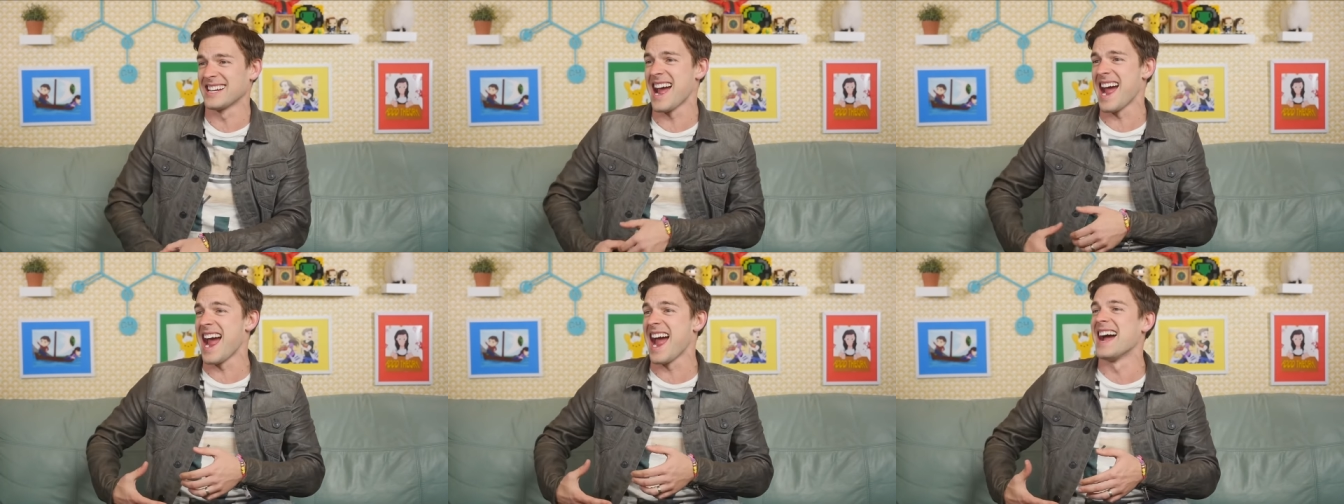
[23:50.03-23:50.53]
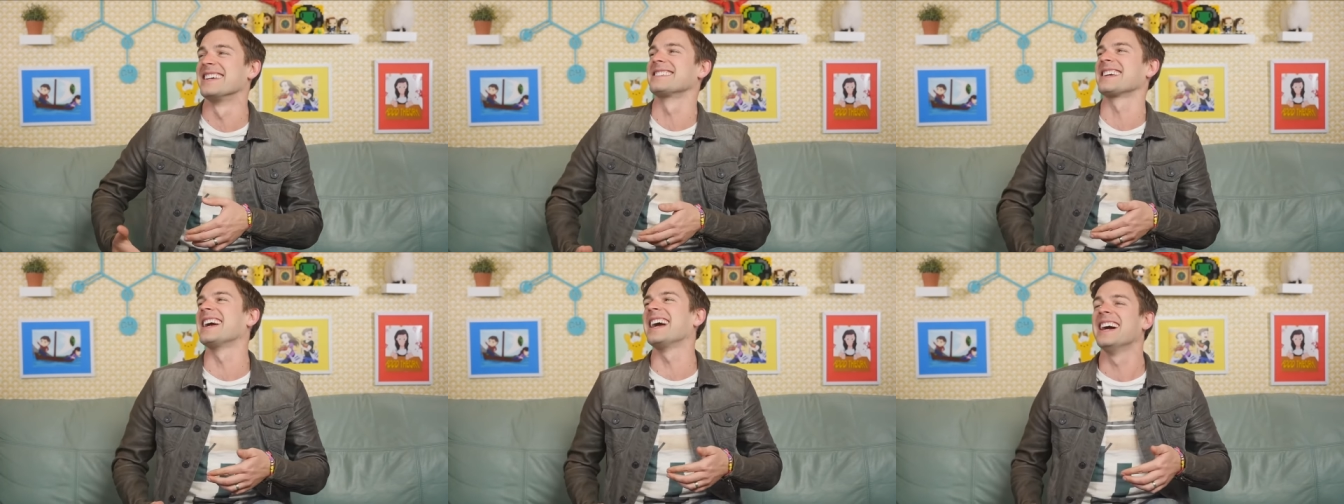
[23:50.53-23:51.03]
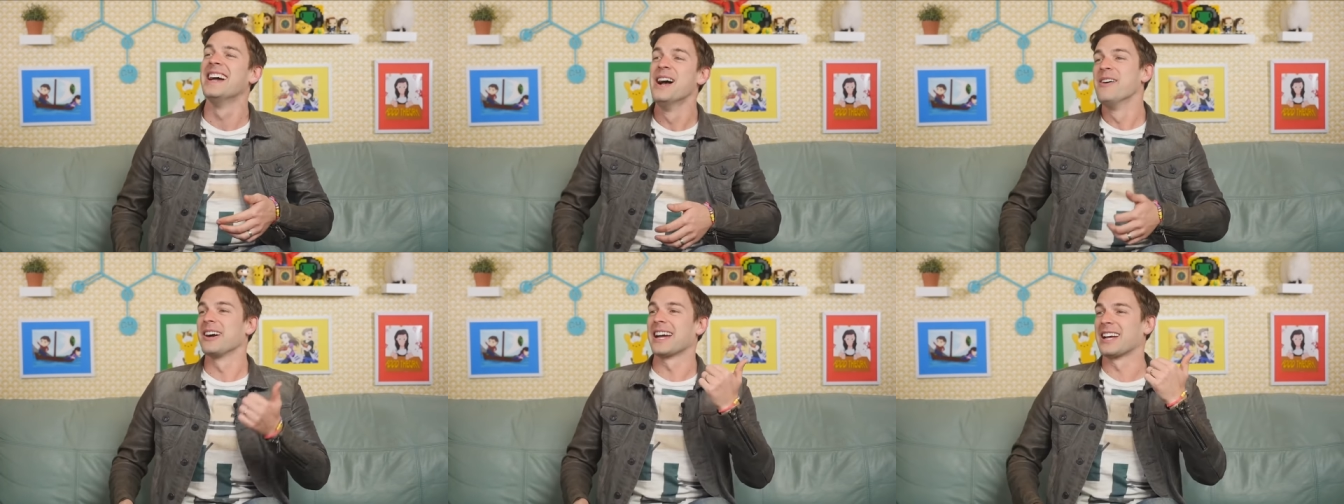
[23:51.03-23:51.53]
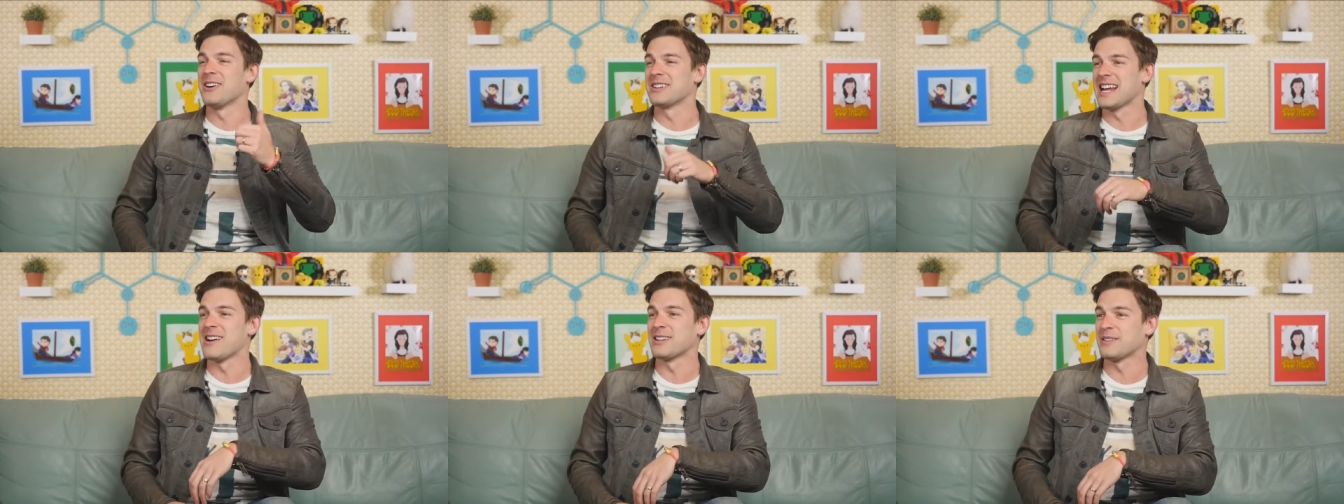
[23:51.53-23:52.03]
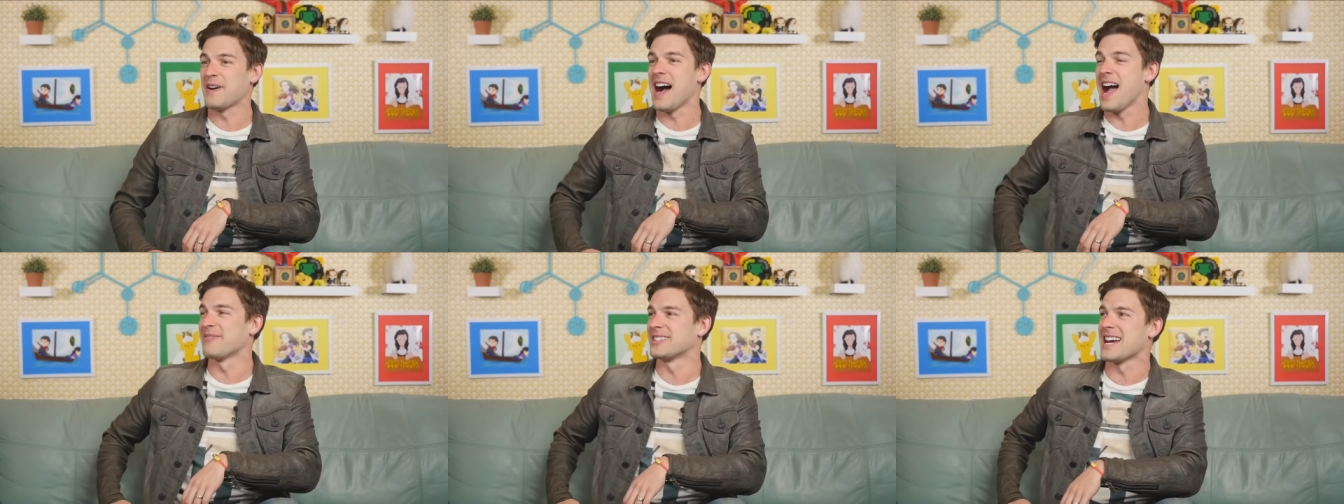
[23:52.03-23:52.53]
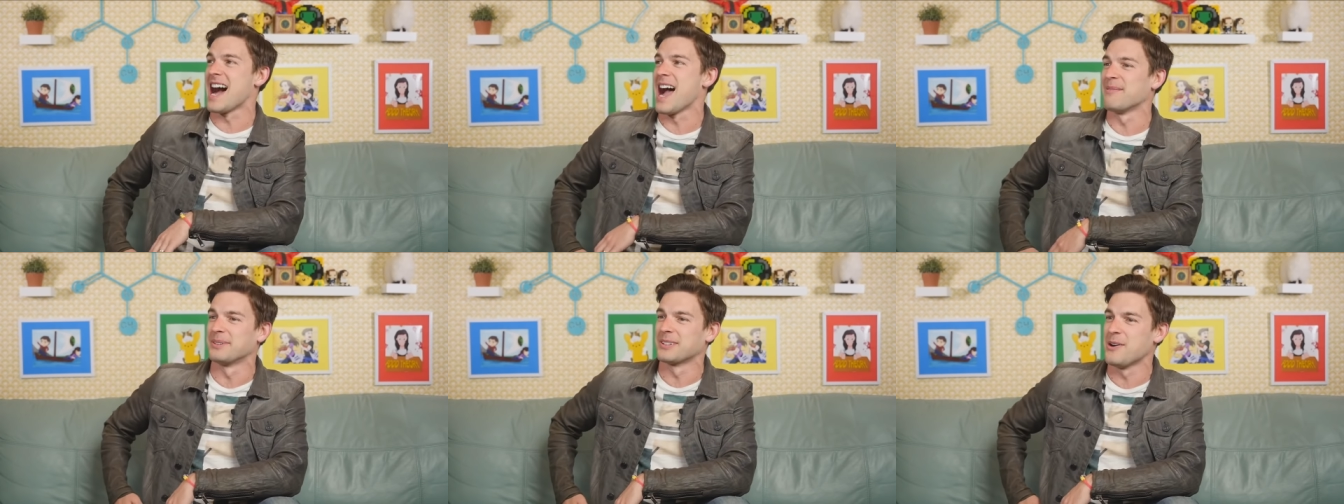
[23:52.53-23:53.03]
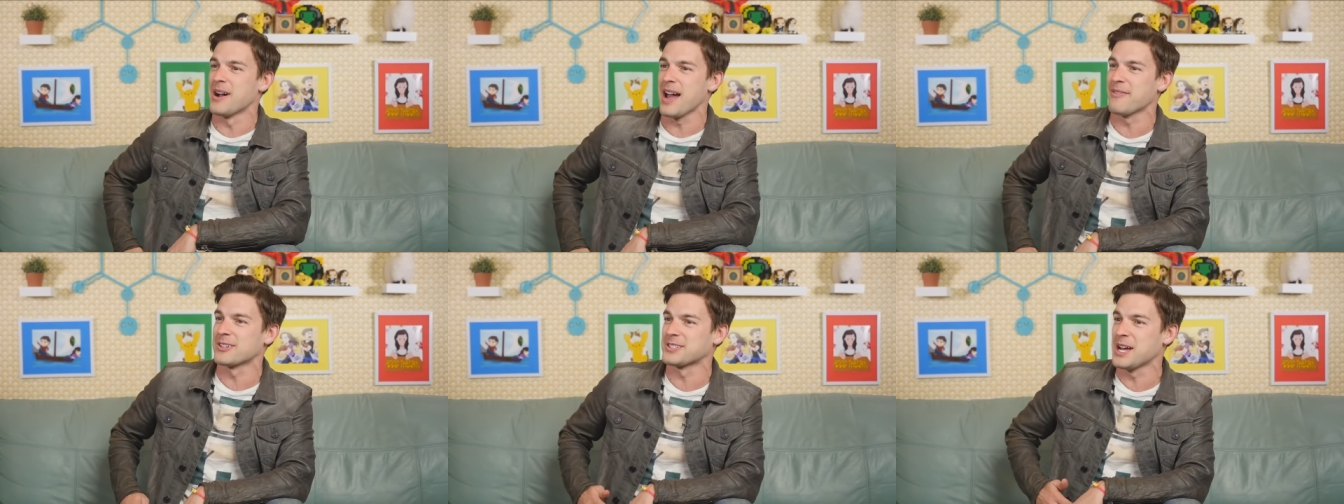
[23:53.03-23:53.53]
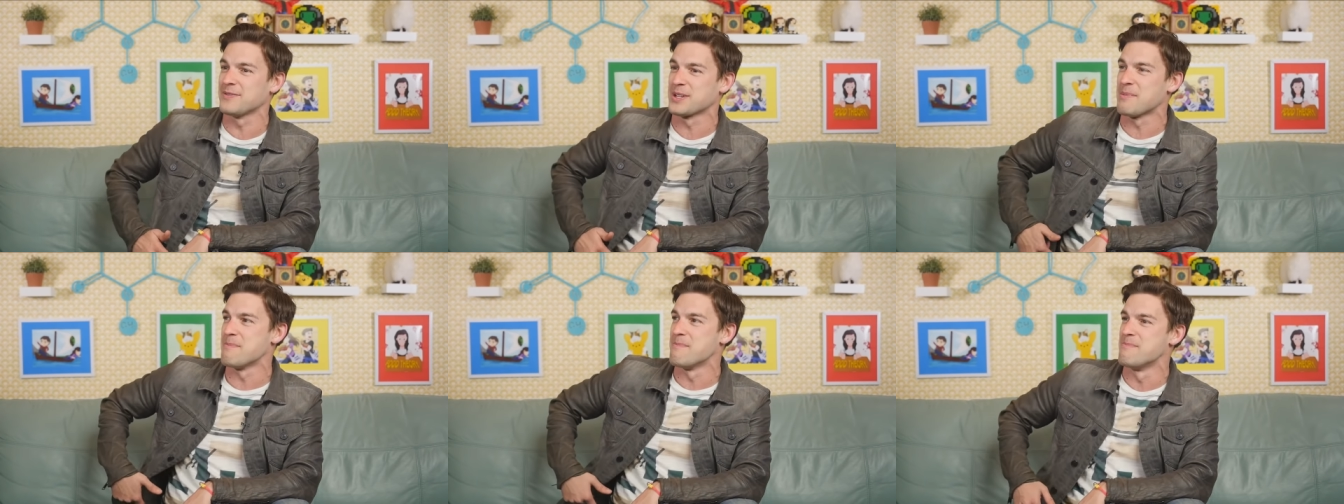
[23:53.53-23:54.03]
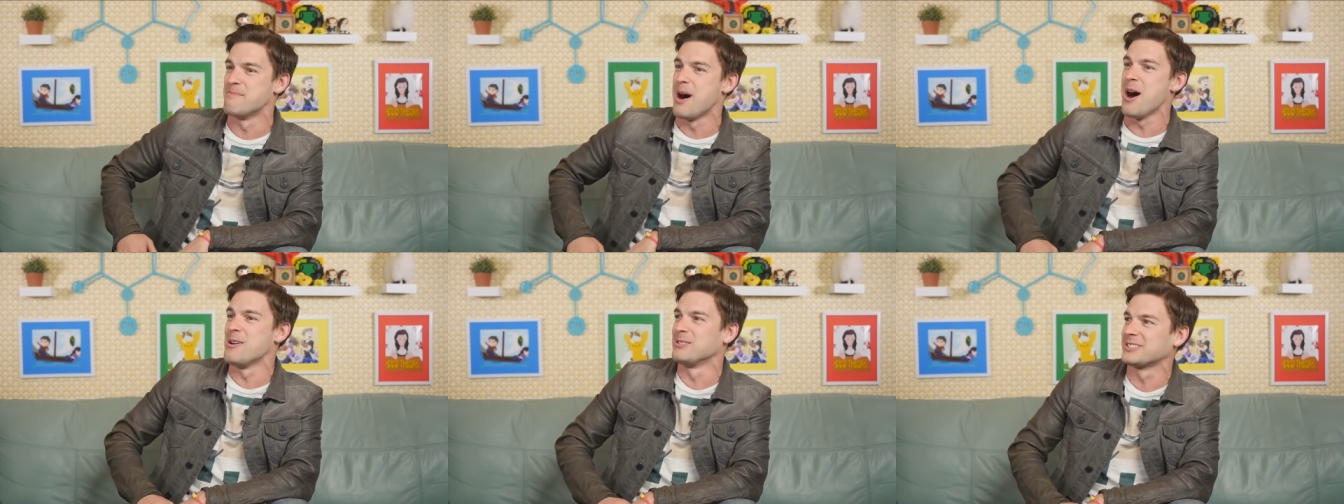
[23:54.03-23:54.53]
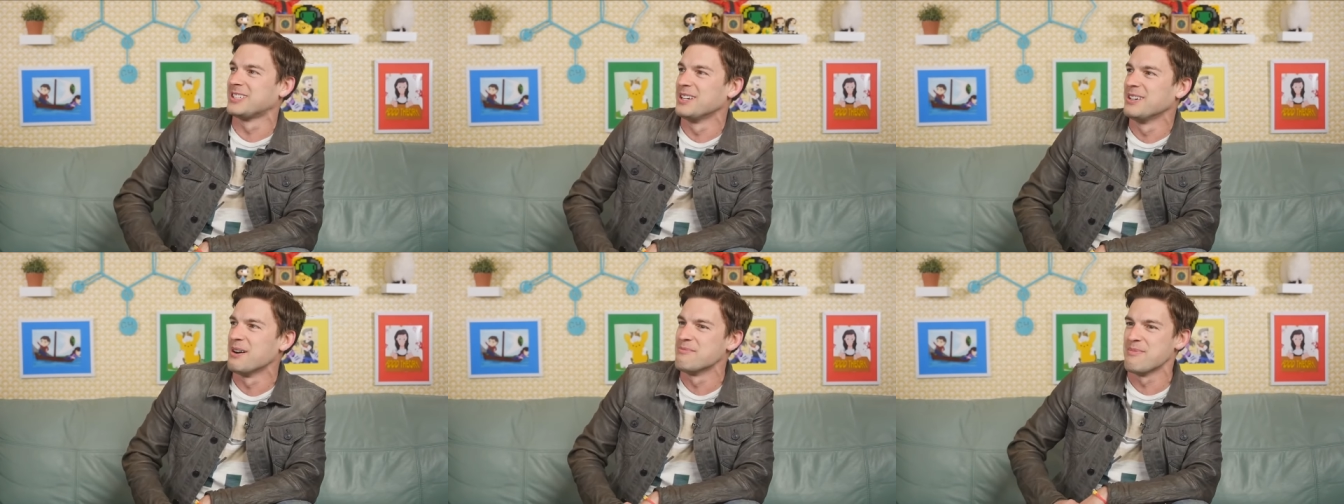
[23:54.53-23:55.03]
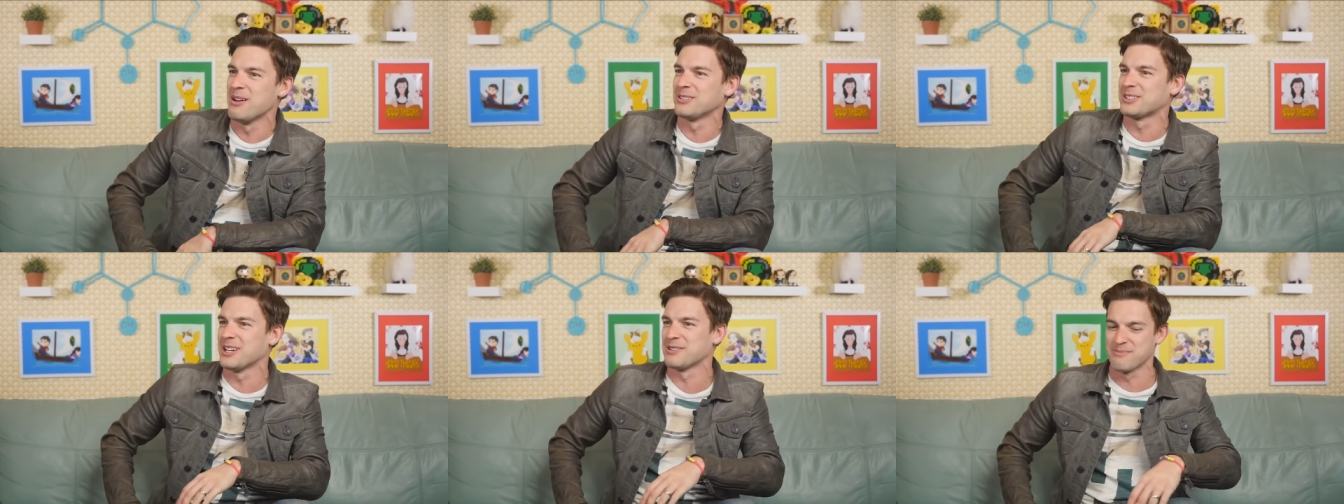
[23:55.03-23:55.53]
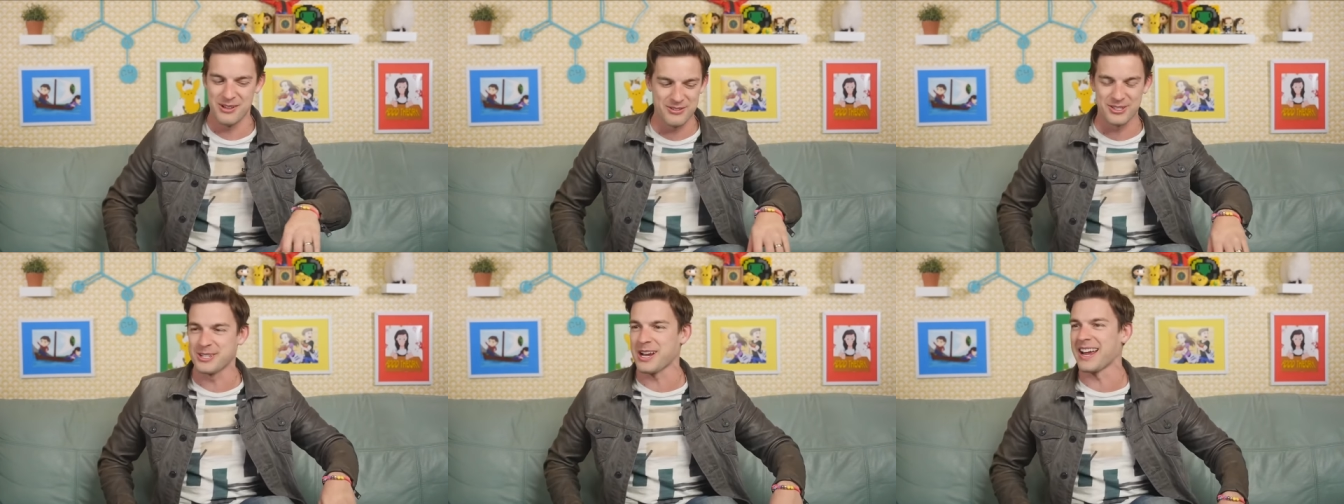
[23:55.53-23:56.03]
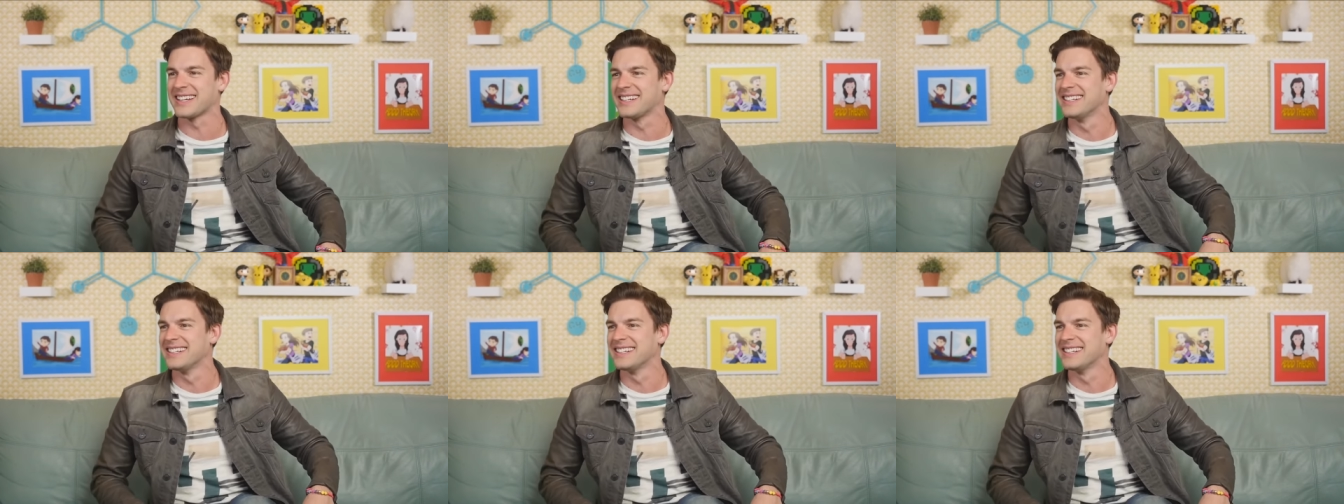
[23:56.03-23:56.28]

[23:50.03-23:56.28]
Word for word: Yeah, see? We're going to go down to the five and dime and go have ourselves a malt, a malted milkshake.